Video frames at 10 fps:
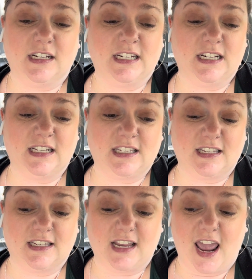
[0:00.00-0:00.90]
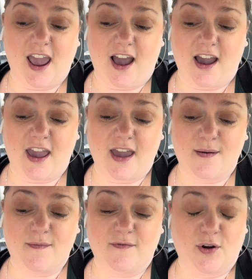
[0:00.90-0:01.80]
Needless to say, I
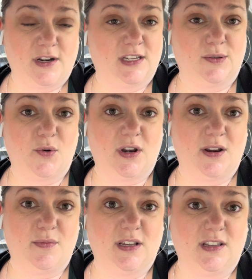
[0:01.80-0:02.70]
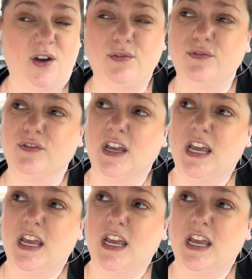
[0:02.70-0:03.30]
am very disappointed in myself,